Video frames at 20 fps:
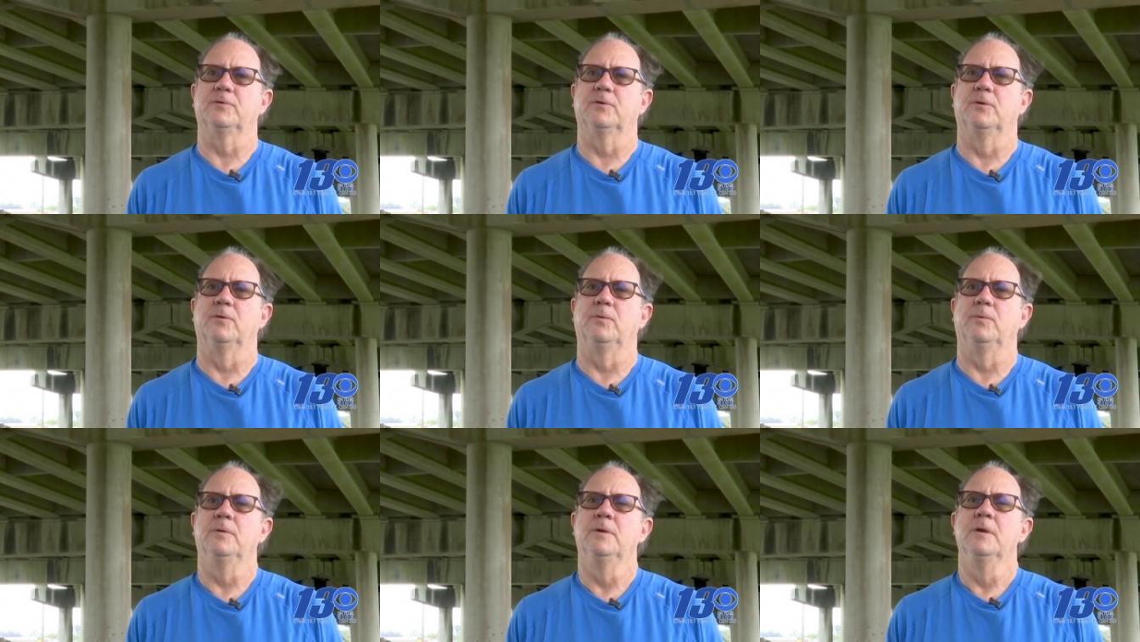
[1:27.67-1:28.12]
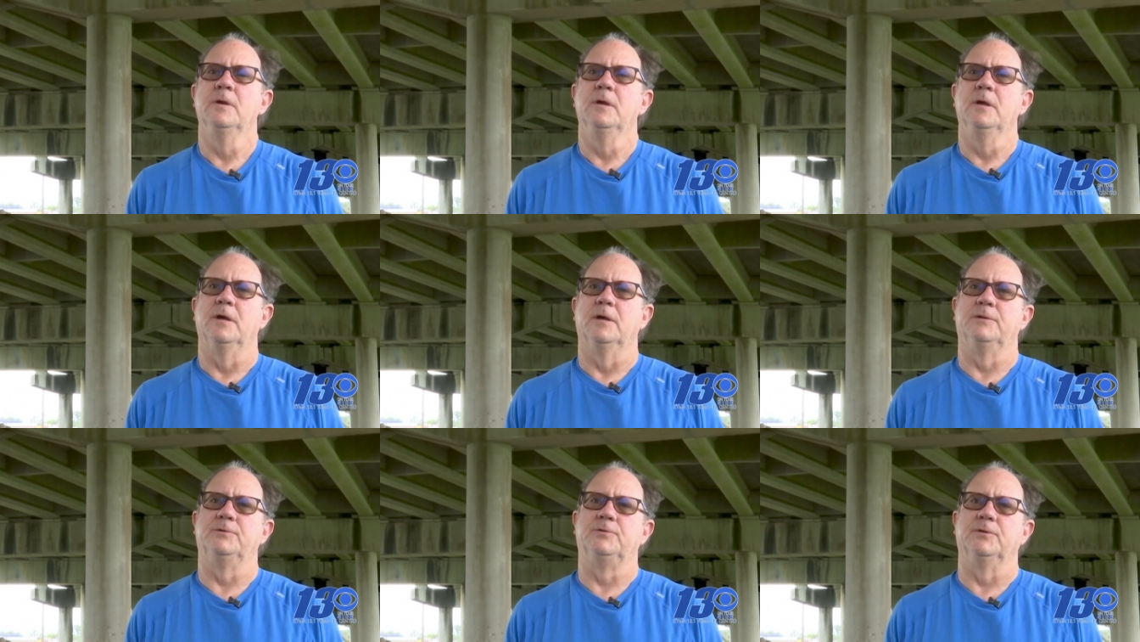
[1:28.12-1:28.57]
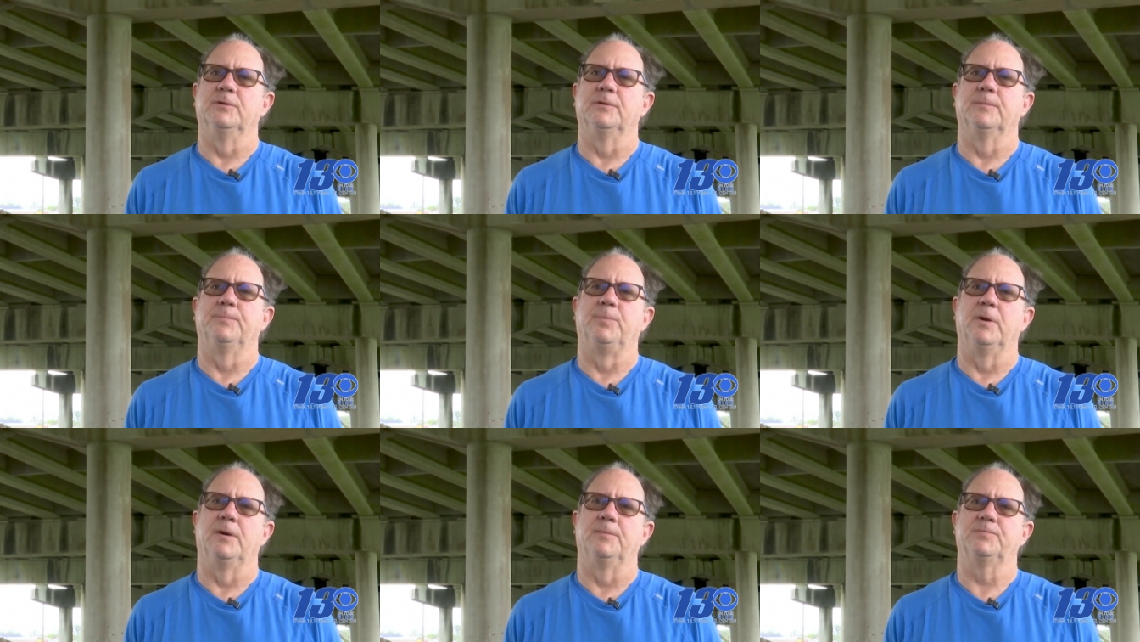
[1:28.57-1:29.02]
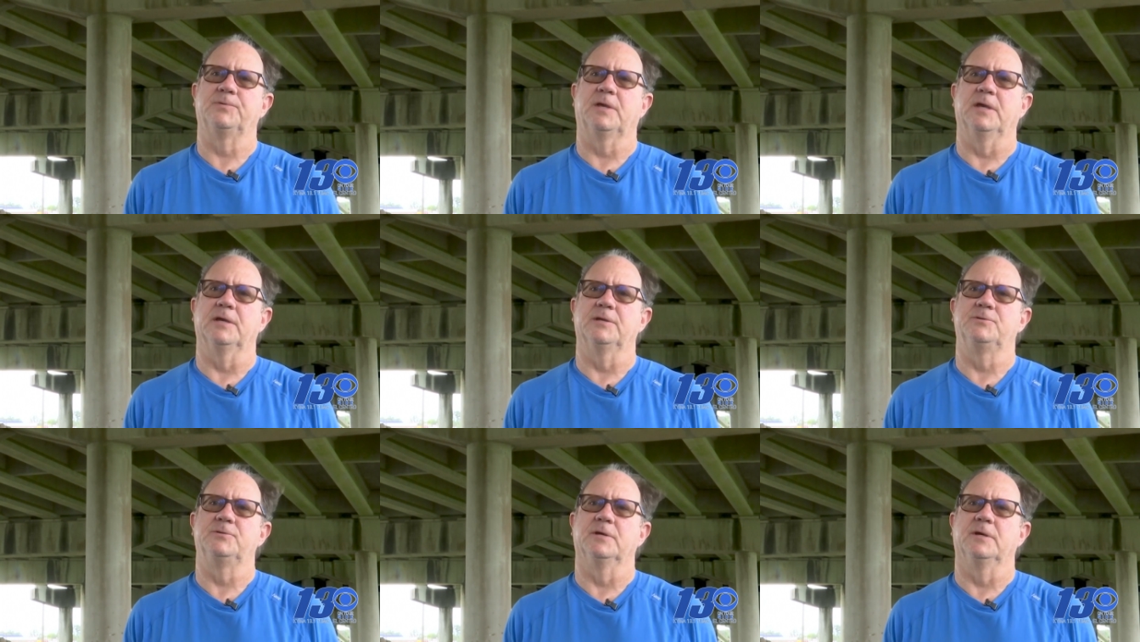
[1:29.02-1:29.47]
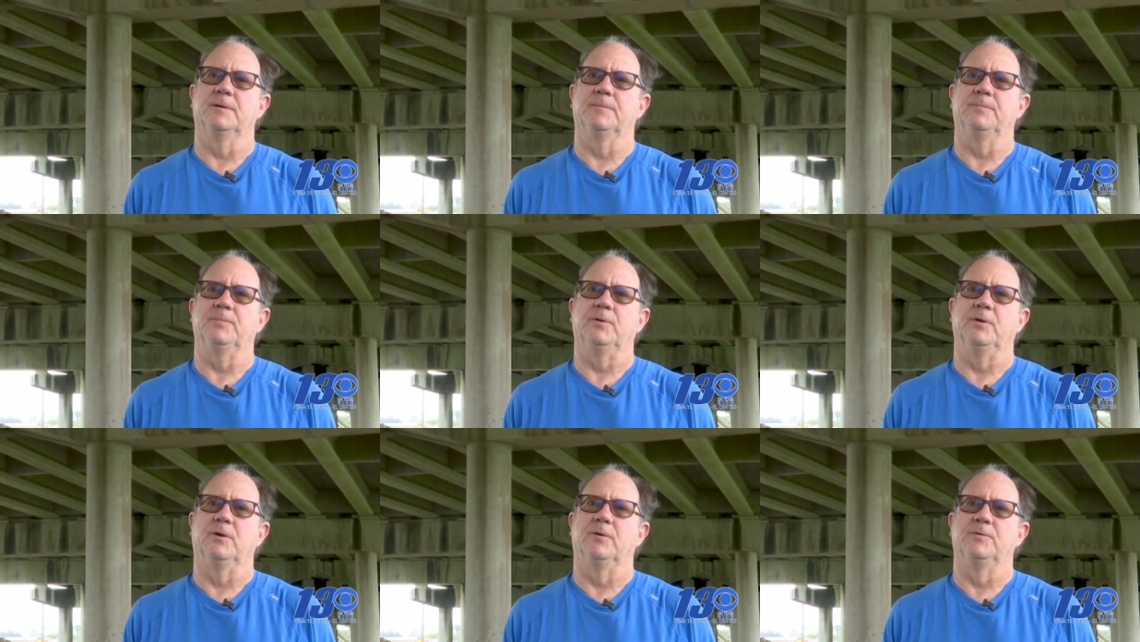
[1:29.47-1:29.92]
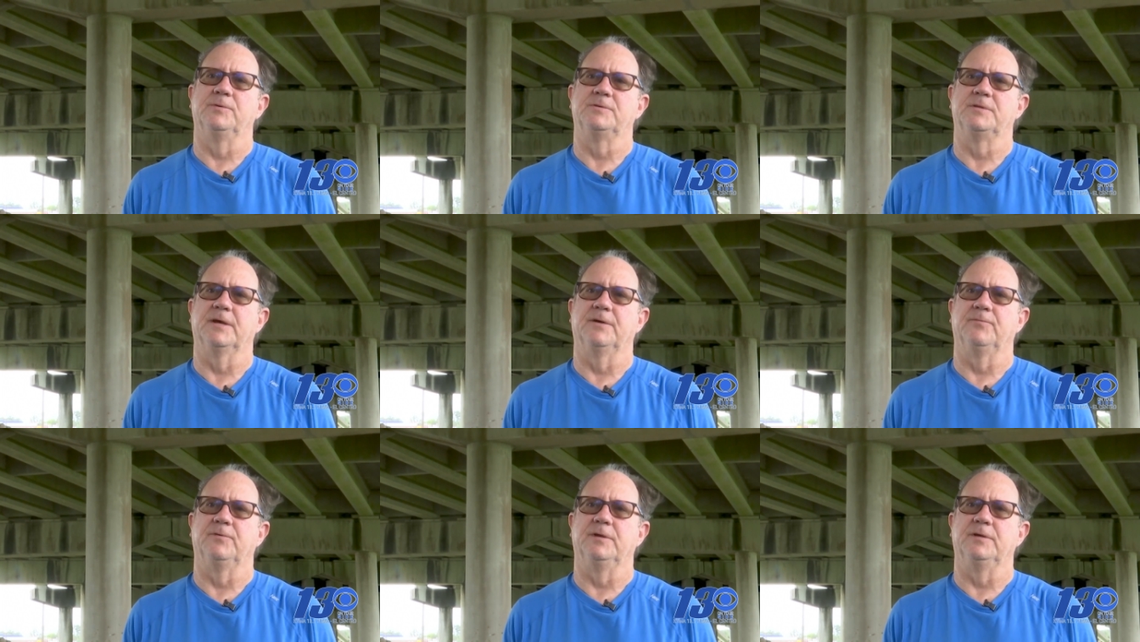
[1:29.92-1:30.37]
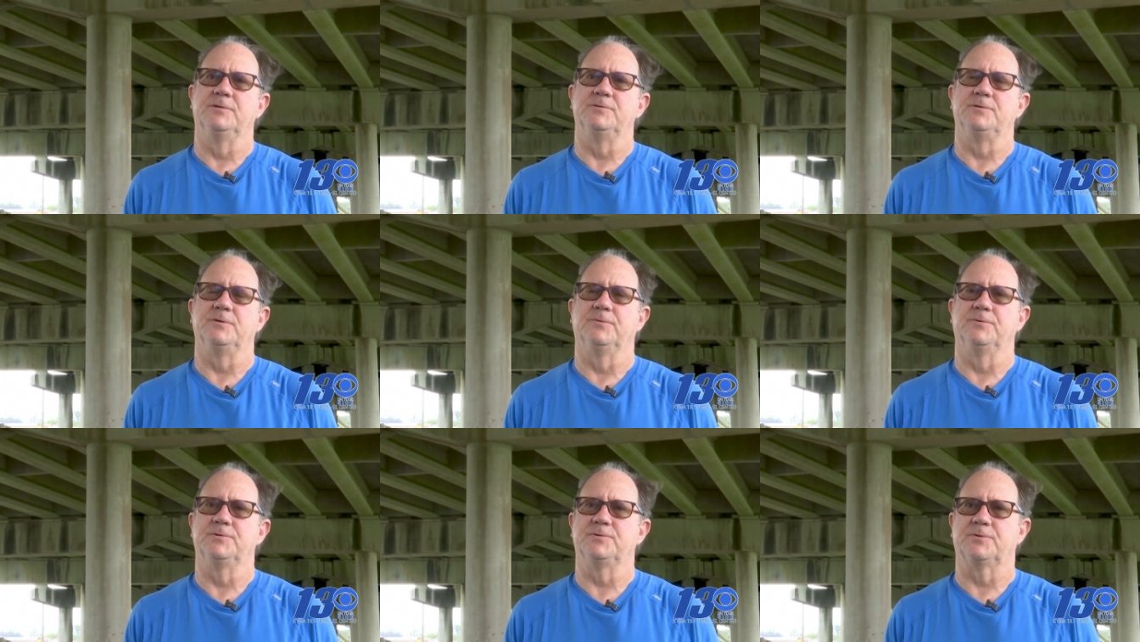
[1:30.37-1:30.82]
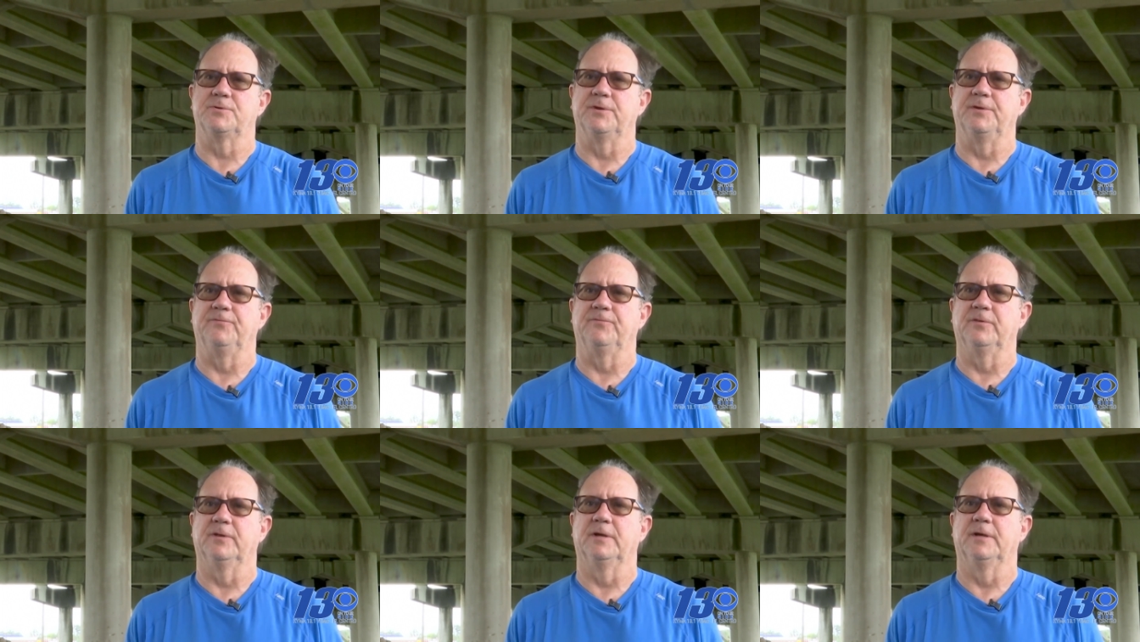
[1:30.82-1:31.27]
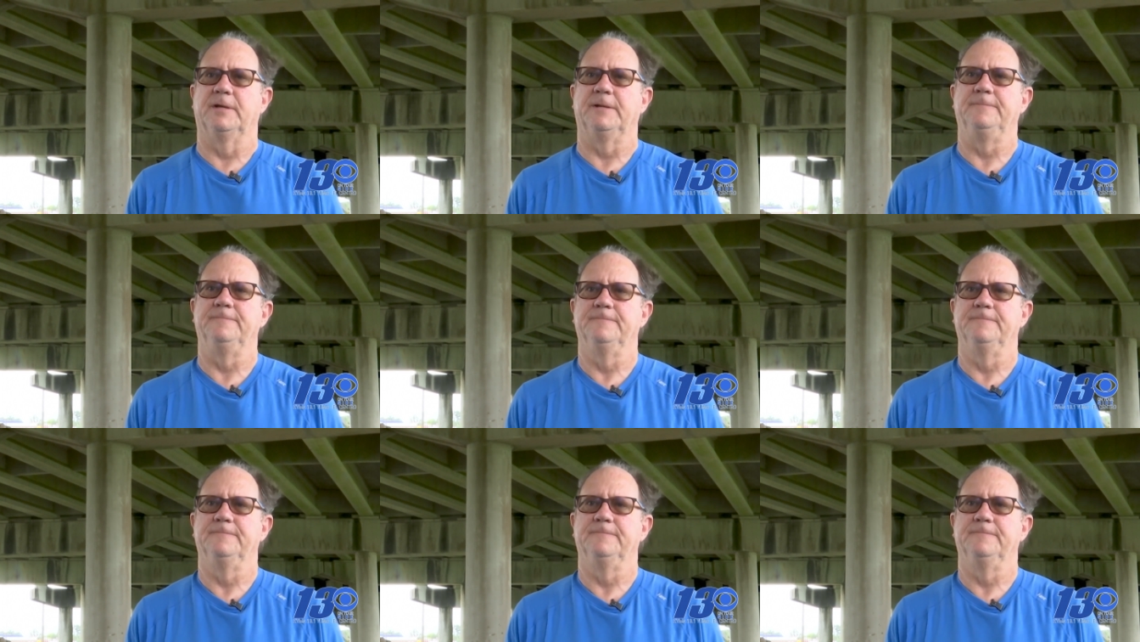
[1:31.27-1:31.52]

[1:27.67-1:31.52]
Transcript: So until the pumps catch up, you always have an issue with street flooding.